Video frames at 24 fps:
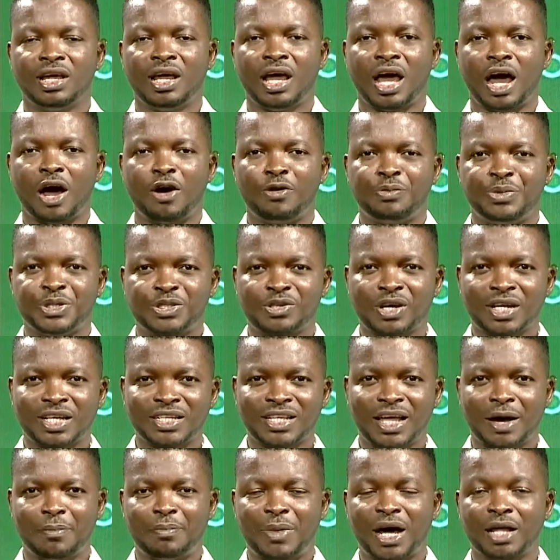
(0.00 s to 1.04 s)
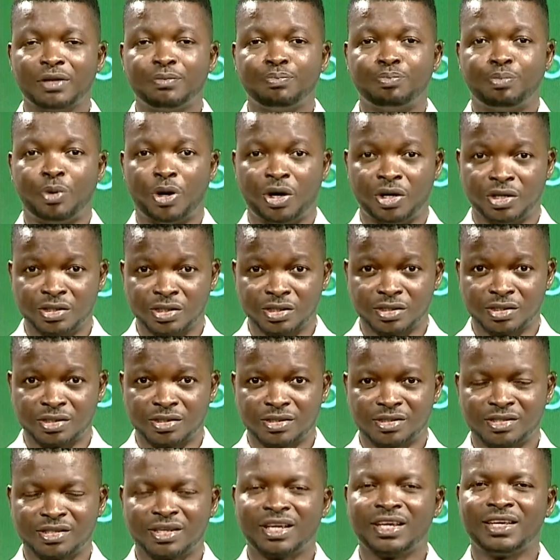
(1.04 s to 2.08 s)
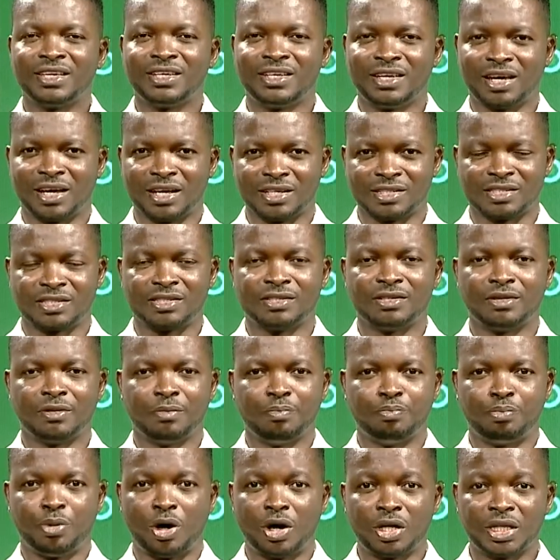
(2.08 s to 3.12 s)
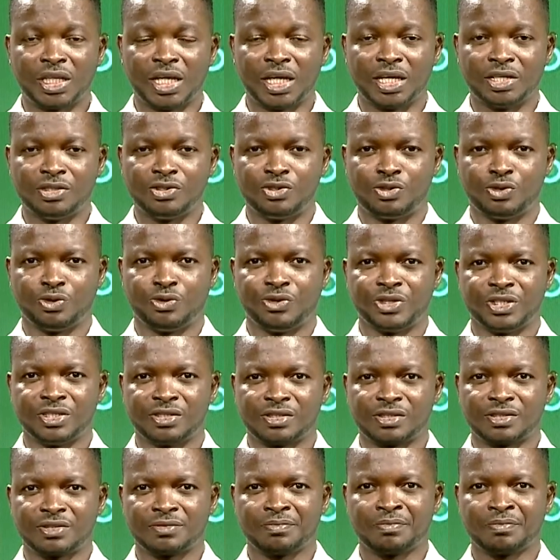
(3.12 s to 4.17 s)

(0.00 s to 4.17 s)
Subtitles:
I will be talking about burns. Yes, burn injuries.